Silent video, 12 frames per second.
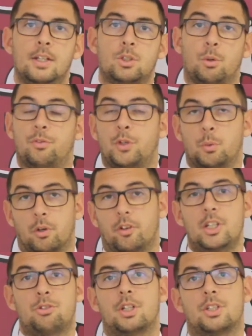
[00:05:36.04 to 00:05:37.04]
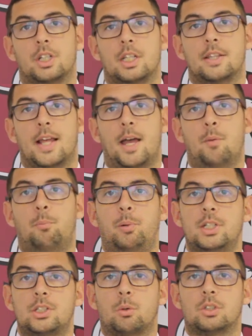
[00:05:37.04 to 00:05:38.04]
So if you are interested in that,
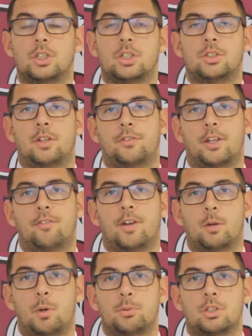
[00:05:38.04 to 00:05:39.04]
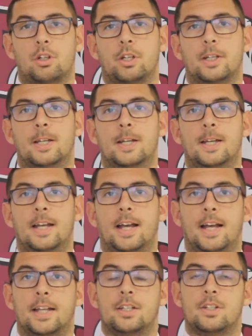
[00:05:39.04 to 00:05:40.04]
please go onto the Suffolk FA website
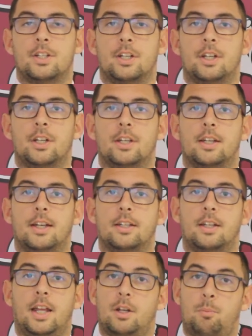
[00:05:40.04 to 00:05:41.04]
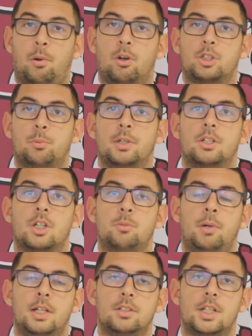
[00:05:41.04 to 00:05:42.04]
and apply to be a
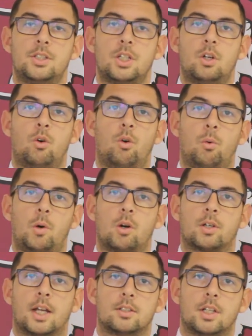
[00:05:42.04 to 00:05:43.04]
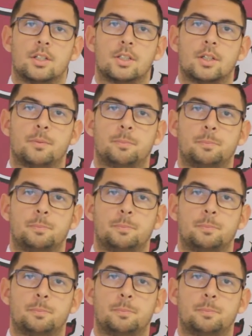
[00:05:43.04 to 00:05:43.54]
Just Play Centre or a Wildcat Centre.